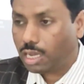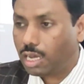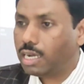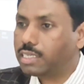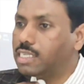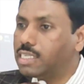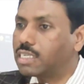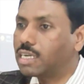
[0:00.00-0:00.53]
I
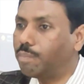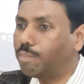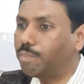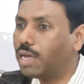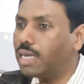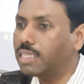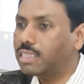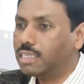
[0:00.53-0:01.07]
just
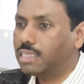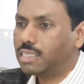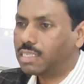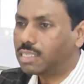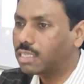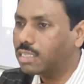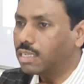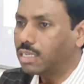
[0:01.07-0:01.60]
applied this.
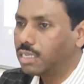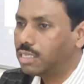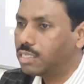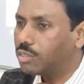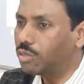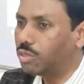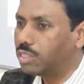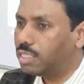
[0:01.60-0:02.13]

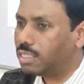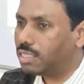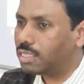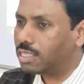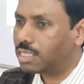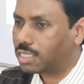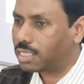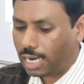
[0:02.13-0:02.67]
So this
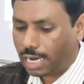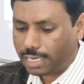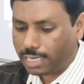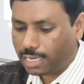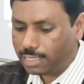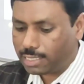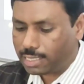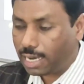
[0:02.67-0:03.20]
is a
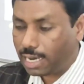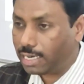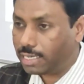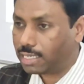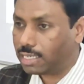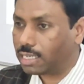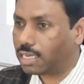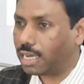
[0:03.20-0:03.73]
slightly
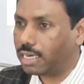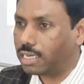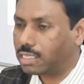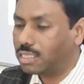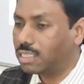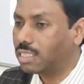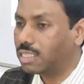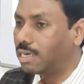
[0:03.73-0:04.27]
slanting
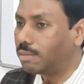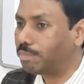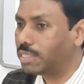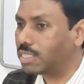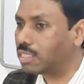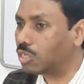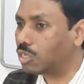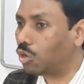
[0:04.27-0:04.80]
direction. That
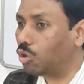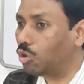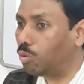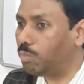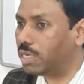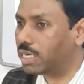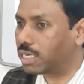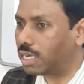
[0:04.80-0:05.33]
means it's the
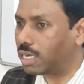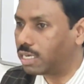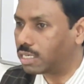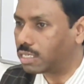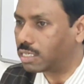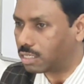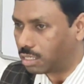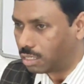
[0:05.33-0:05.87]
oblique
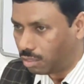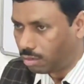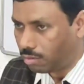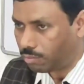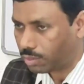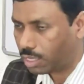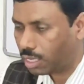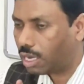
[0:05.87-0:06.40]
direction.
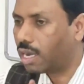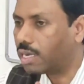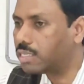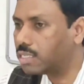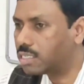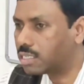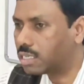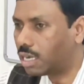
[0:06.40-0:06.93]
I
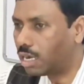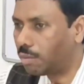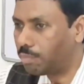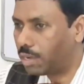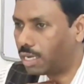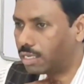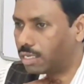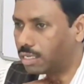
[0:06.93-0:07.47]
just
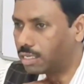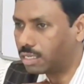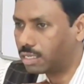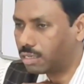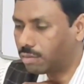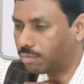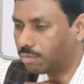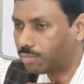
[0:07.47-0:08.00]
apply
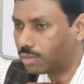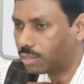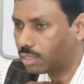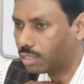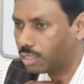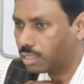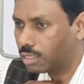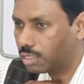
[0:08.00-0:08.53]
here.
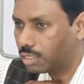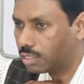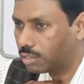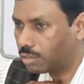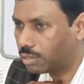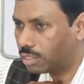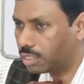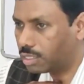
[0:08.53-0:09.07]

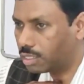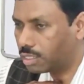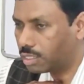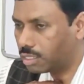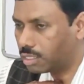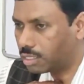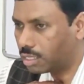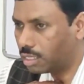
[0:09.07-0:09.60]
So this
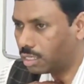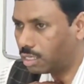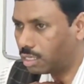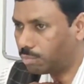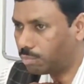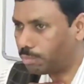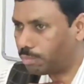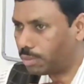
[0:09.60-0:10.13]
is
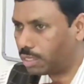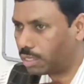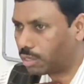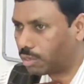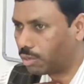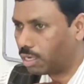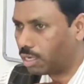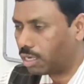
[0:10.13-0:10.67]
not
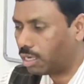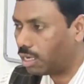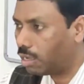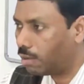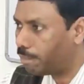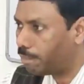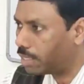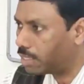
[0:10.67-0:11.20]
perpendicular,
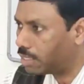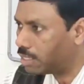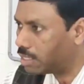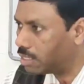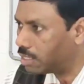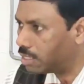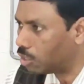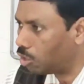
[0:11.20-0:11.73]
but this
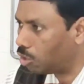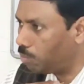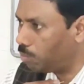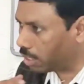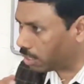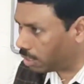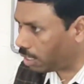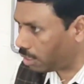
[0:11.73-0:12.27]
is
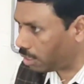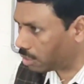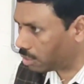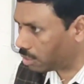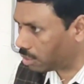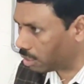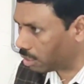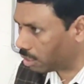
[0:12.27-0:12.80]
oblique
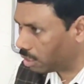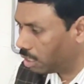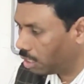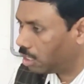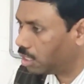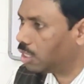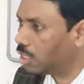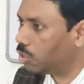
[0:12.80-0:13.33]
direction.
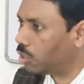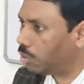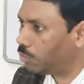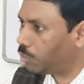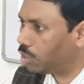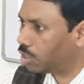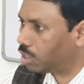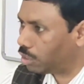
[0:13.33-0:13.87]
Now I
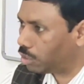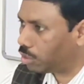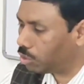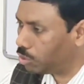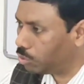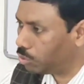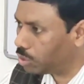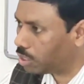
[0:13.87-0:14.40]
wanted to
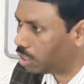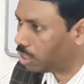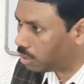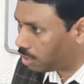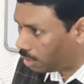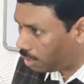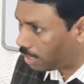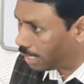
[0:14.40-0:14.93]
use on
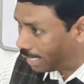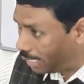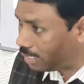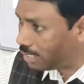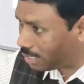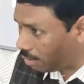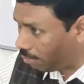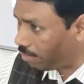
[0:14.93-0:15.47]
the
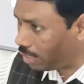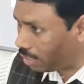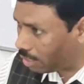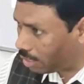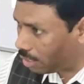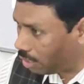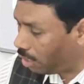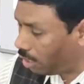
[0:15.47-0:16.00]
REN
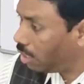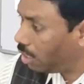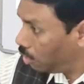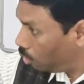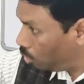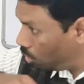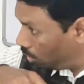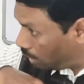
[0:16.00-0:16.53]
17
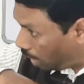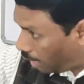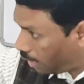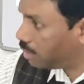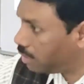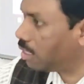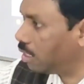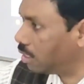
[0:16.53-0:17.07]

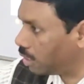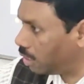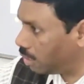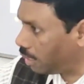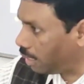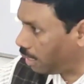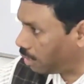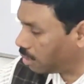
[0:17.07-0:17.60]
horizontal
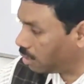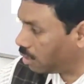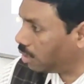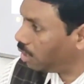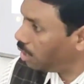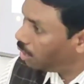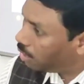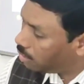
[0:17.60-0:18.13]

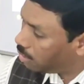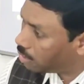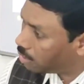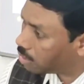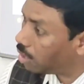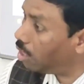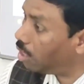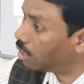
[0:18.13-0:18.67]
direction, that's
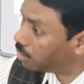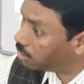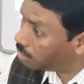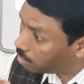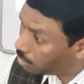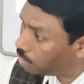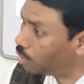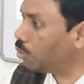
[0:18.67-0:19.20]
called as a
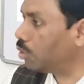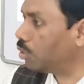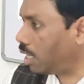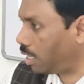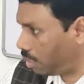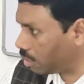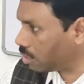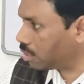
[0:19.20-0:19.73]
0
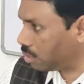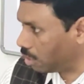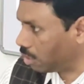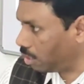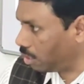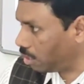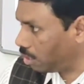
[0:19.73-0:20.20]
direction.